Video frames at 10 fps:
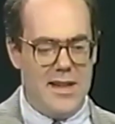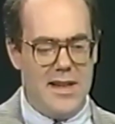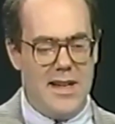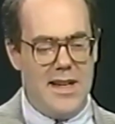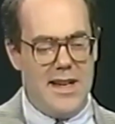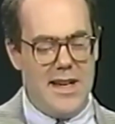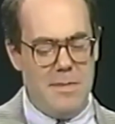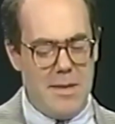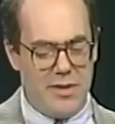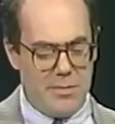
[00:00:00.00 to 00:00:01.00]

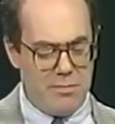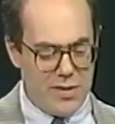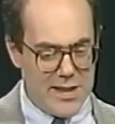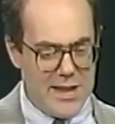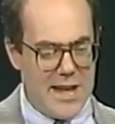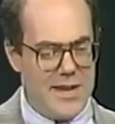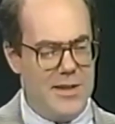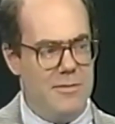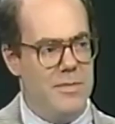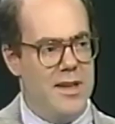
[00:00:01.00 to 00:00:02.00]
I'm able to put
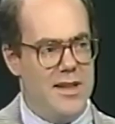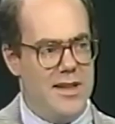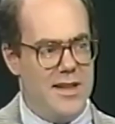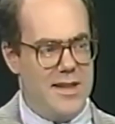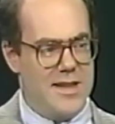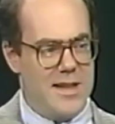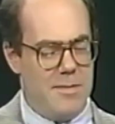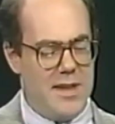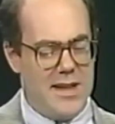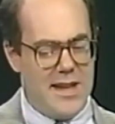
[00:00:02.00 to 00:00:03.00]
together
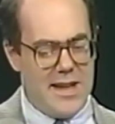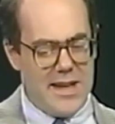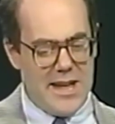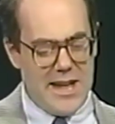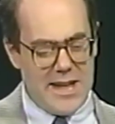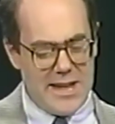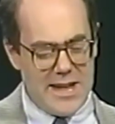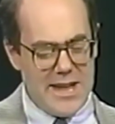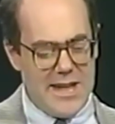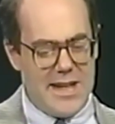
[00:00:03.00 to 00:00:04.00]
something, and
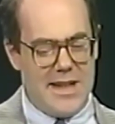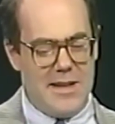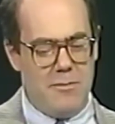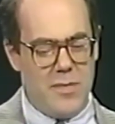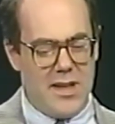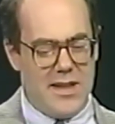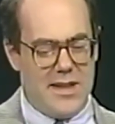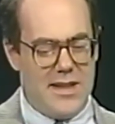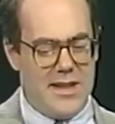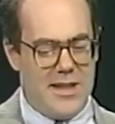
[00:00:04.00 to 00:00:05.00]
I
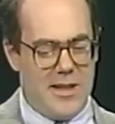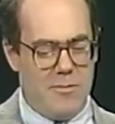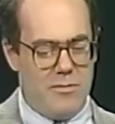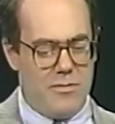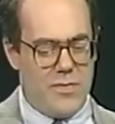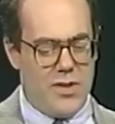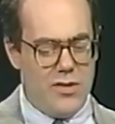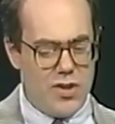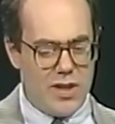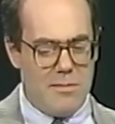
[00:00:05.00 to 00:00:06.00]

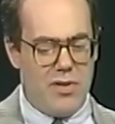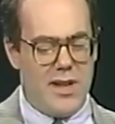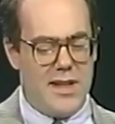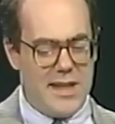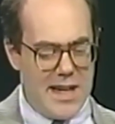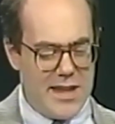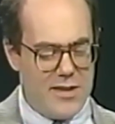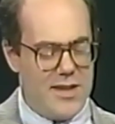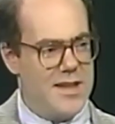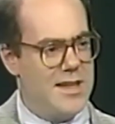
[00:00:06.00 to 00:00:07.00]
usually put it
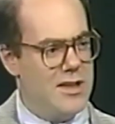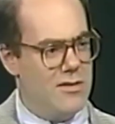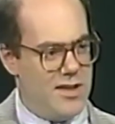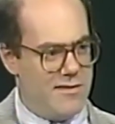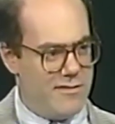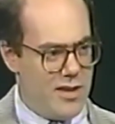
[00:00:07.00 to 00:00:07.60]
together as a series of